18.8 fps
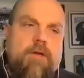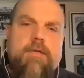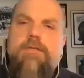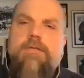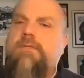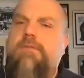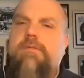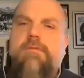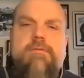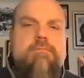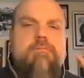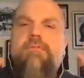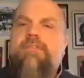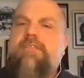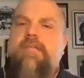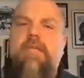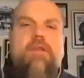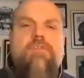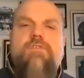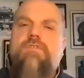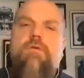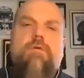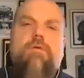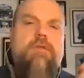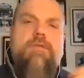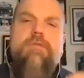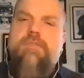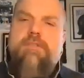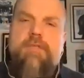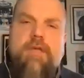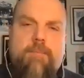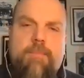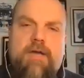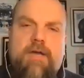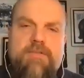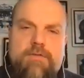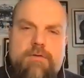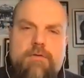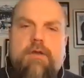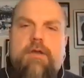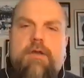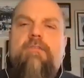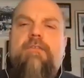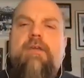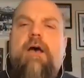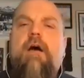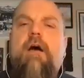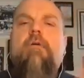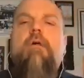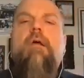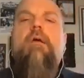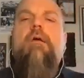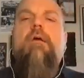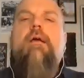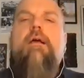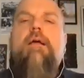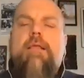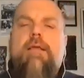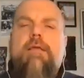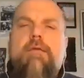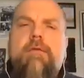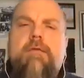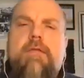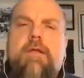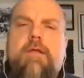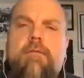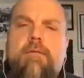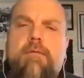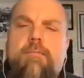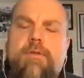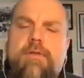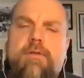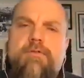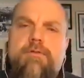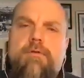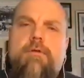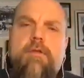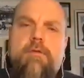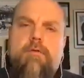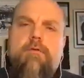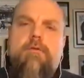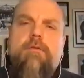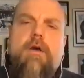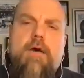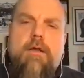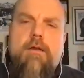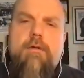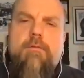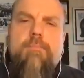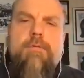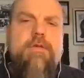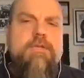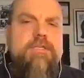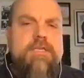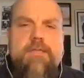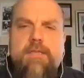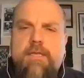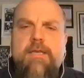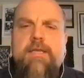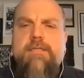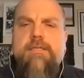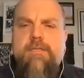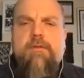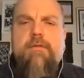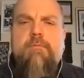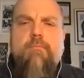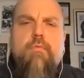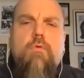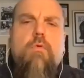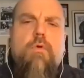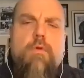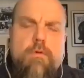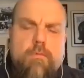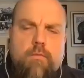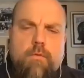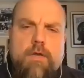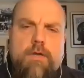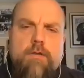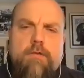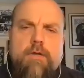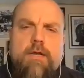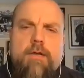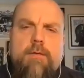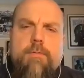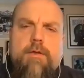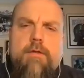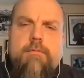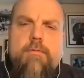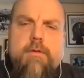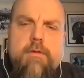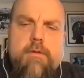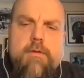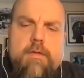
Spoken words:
want to say the story. That's not my story to tell. I'd like you to tell a little bit of story of your daughter because I think that's an important one to talk about.